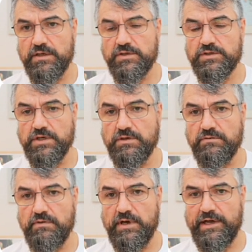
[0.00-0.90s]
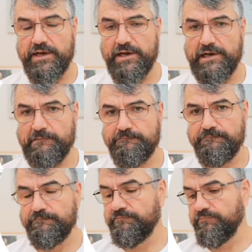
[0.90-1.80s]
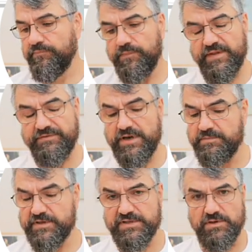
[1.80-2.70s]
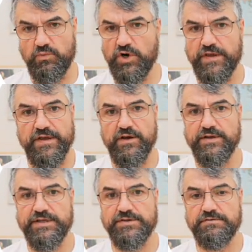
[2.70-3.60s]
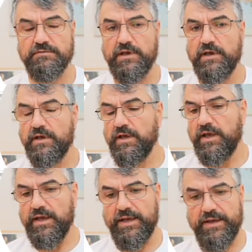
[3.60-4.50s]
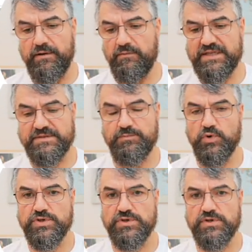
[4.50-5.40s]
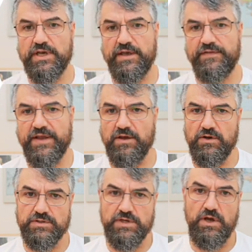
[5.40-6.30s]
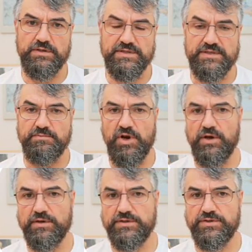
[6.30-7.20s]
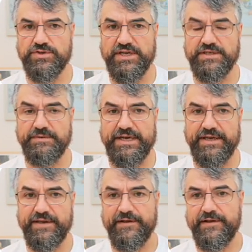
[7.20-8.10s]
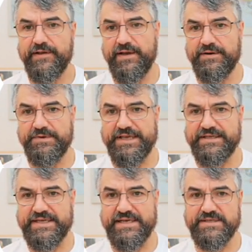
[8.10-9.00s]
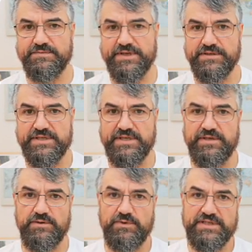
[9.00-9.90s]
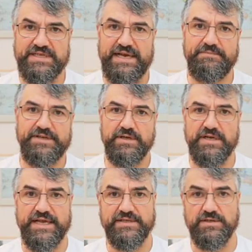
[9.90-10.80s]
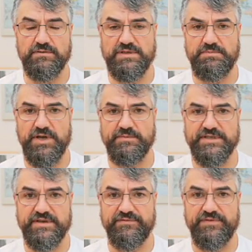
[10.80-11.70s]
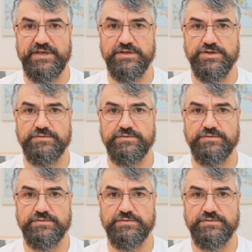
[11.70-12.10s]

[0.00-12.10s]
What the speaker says: So developers are working on it. Once push the code is deployed straight away, and we can test. We could see what's happening. Okay, so deployment have finished.